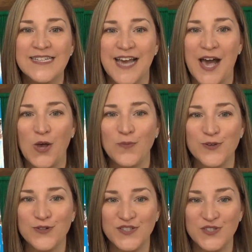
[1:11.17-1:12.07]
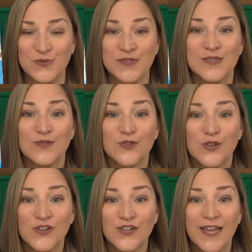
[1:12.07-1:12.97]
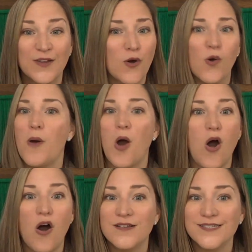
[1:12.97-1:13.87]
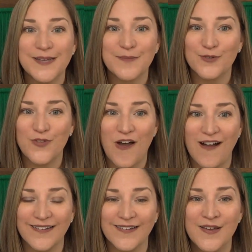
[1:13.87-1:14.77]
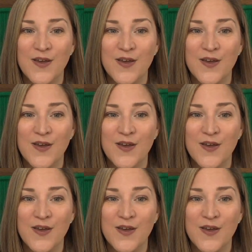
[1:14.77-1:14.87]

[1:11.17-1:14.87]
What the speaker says: to help your students learn at home all summer long.